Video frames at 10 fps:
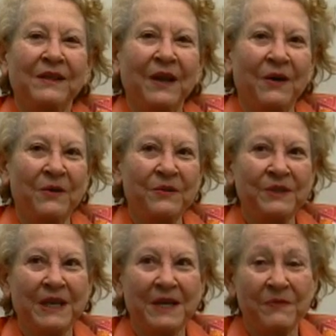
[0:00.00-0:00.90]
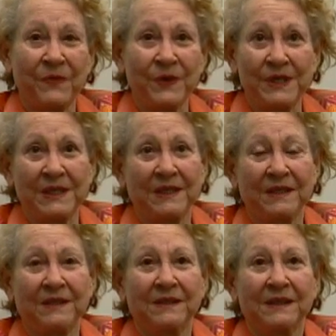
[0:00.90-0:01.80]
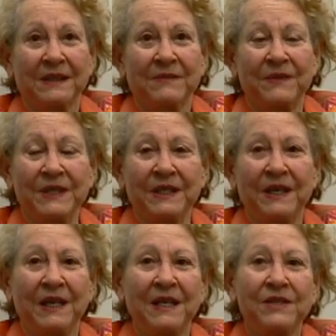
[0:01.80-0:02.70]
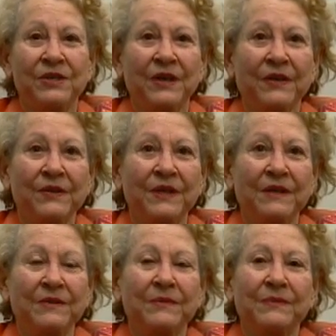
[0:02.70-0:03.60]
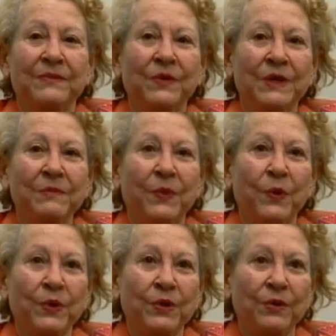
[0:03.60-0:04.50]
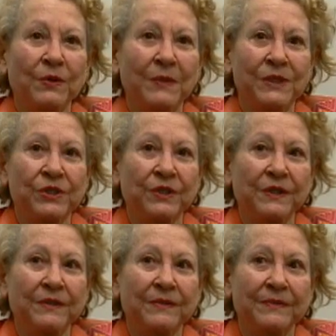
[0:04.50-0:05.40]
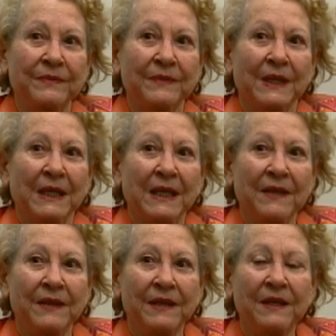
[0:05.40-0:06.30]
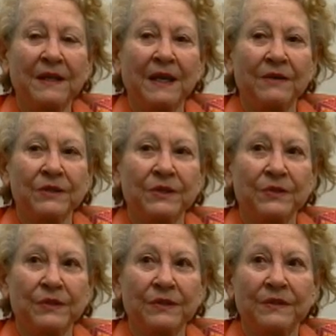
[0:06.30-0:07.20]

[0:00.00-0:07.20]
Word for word: long-time friends, visited each other. They were in Port Huron, Michigan, and then in Arizona,